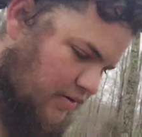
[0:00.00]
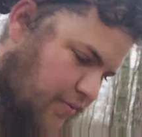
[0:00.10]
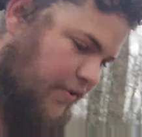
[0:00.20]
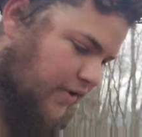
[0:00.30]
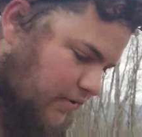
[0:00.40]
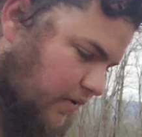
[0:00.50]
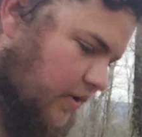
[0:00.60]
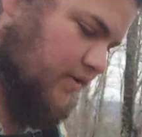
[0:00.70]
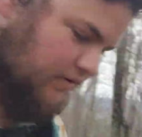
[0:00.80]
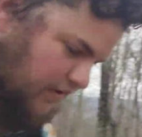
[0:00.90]
a lot of
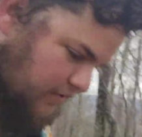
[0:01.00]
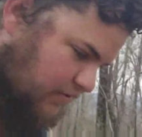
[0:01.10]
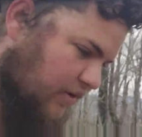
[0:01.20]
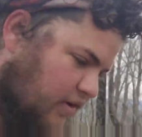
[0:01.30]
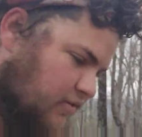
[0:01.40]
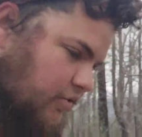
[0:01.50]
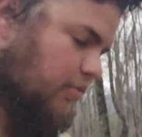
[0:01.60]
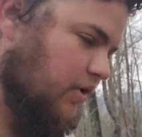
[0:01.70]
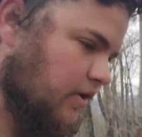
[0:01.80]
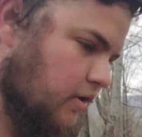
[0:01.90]
rain last night, so
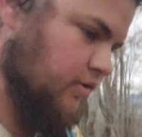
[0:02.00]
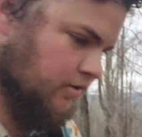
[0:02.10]
we uh